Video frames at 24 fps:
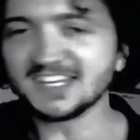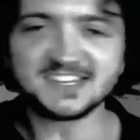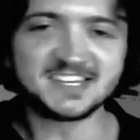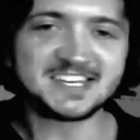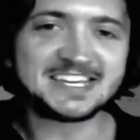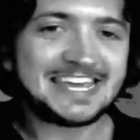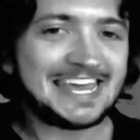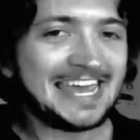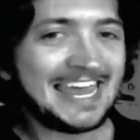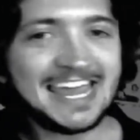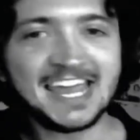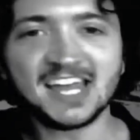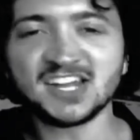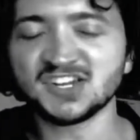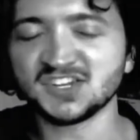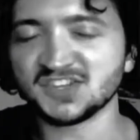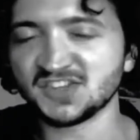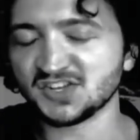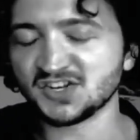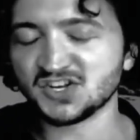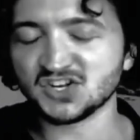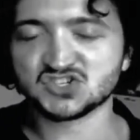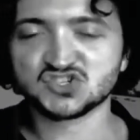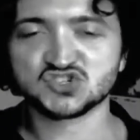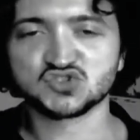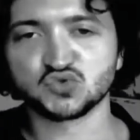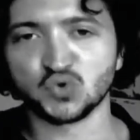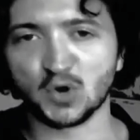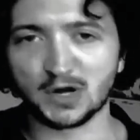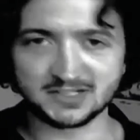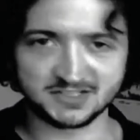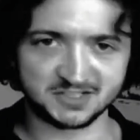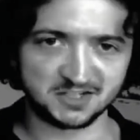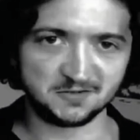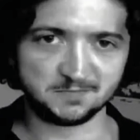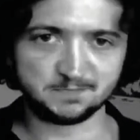the key to the
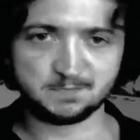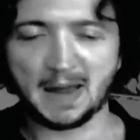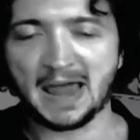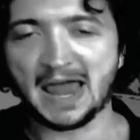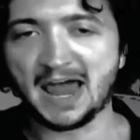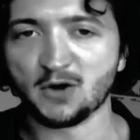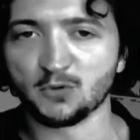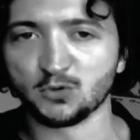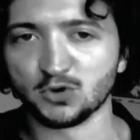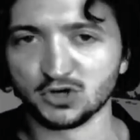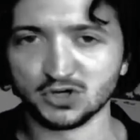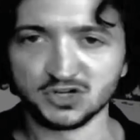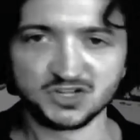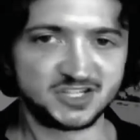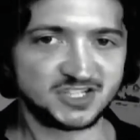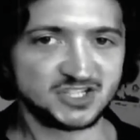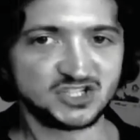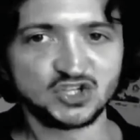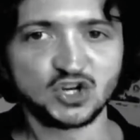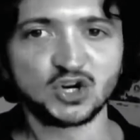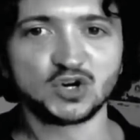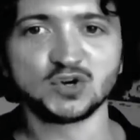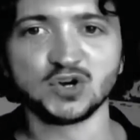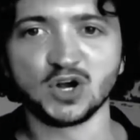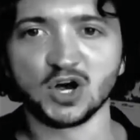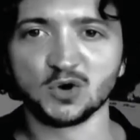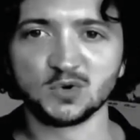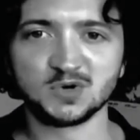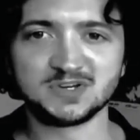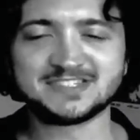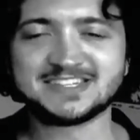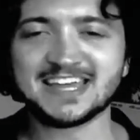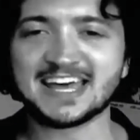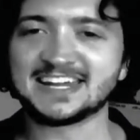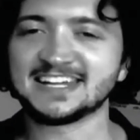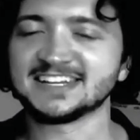destructive power of the euro
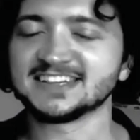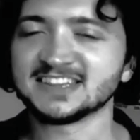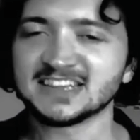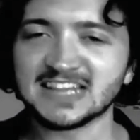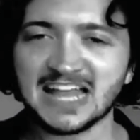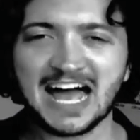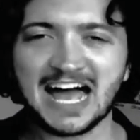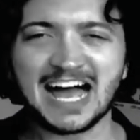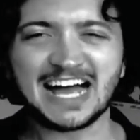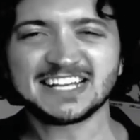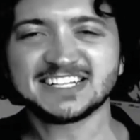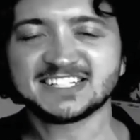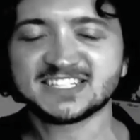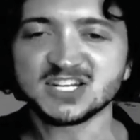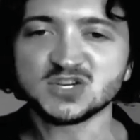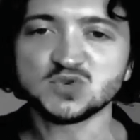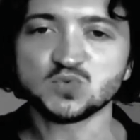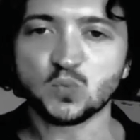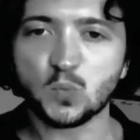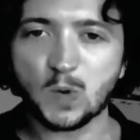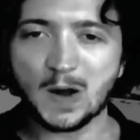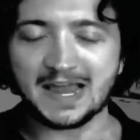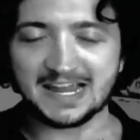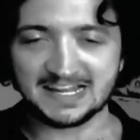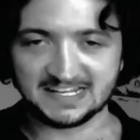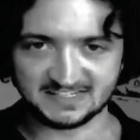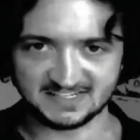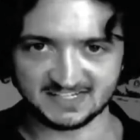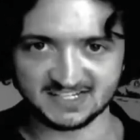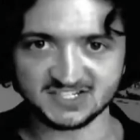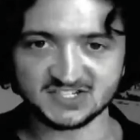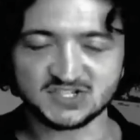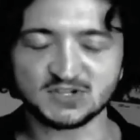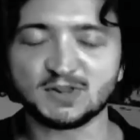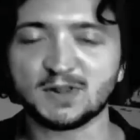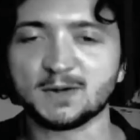is that it lies in wait
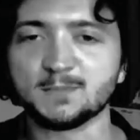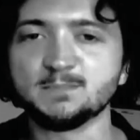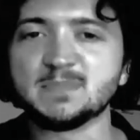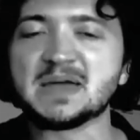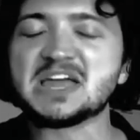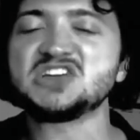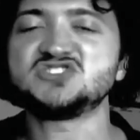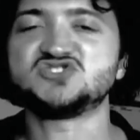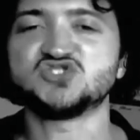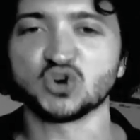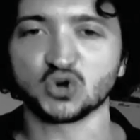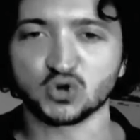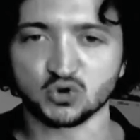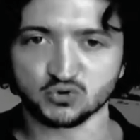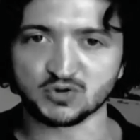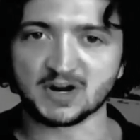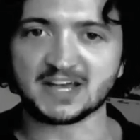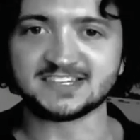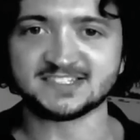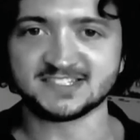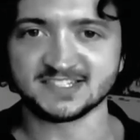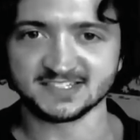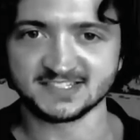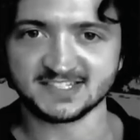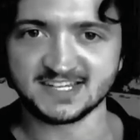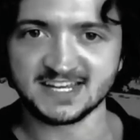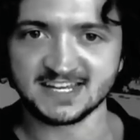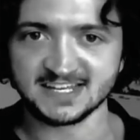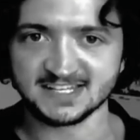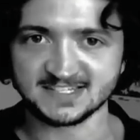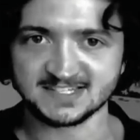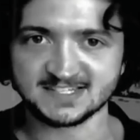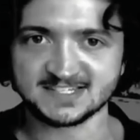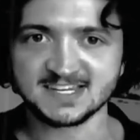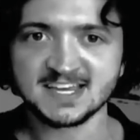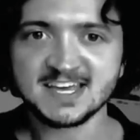until a major crisis
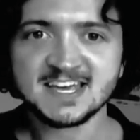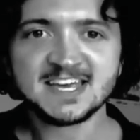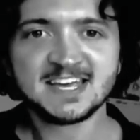hits.